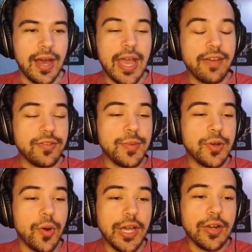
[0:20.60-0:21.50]
I have to be
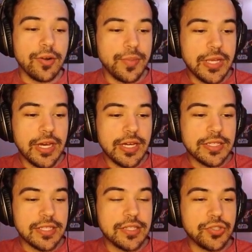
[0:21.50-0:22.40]
quieter
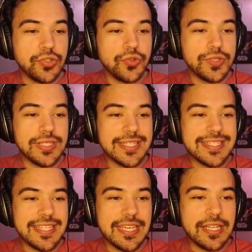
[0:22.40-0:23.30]
because it is
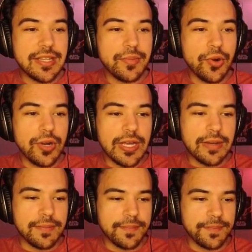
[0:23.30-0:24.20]
2:16 in the morning.